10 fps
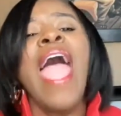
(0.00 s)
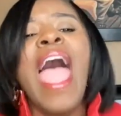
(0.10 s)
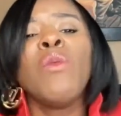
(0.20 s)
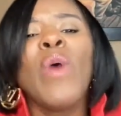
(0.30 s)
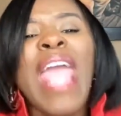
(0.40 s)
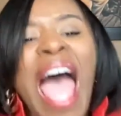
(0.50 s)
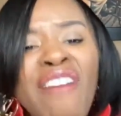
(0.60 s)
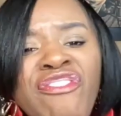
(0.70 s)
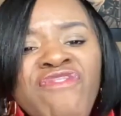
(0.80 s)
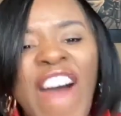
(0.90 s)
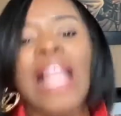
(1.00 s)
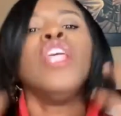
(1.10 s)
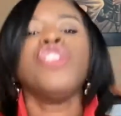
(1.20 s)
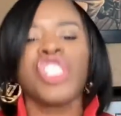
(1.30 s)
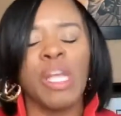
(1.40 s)
and we have
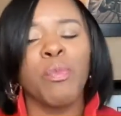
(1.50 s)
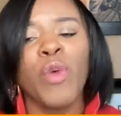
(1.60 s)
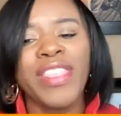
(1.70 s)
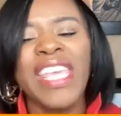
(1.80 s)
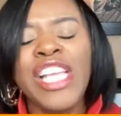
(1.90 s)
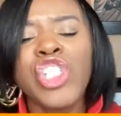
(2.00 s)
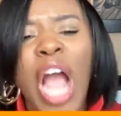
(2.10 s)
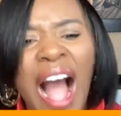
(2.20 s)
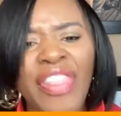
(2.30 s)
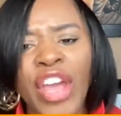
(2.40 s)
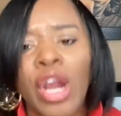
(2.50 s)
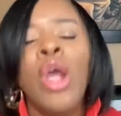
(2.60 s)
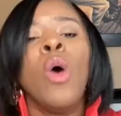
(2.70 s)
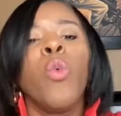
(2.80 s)
fellowship with each other.